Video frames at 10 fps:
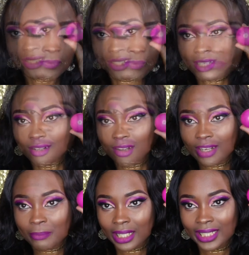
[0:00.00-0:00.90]
The
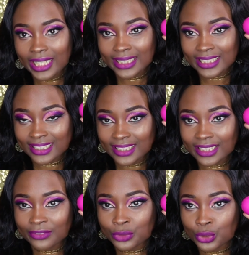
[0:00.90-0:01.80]
knockoff, I probably got this as a
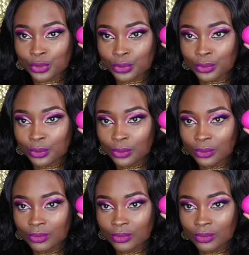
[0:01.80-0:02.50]
gift too.